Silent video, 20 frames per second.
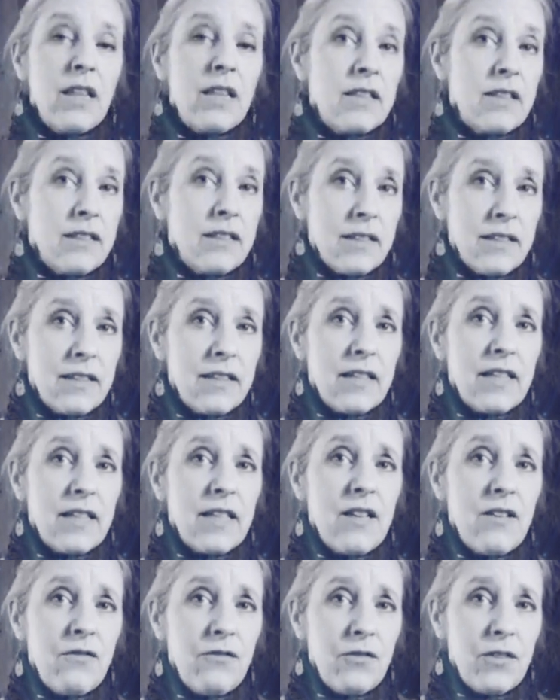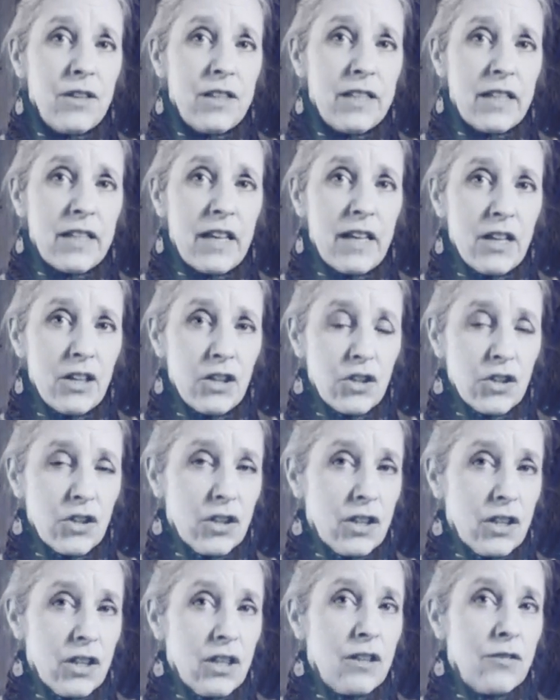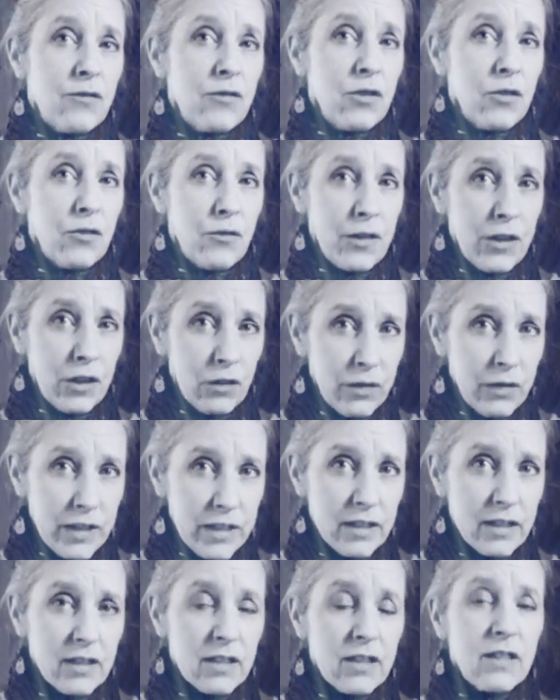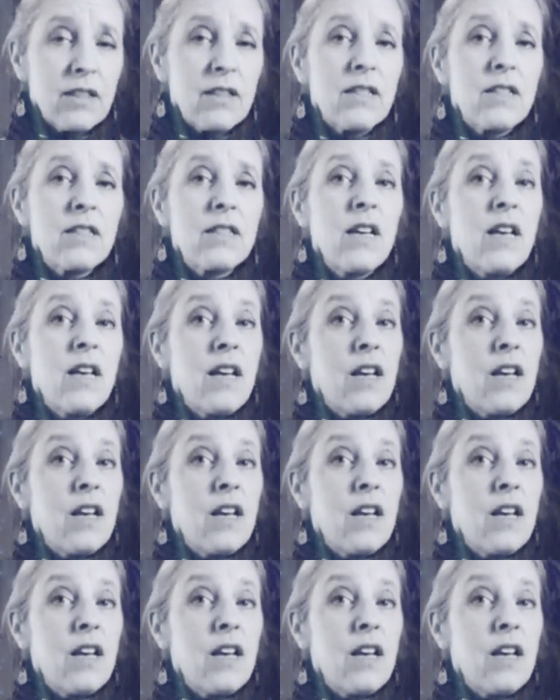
This is an invitation, if you feel resistance,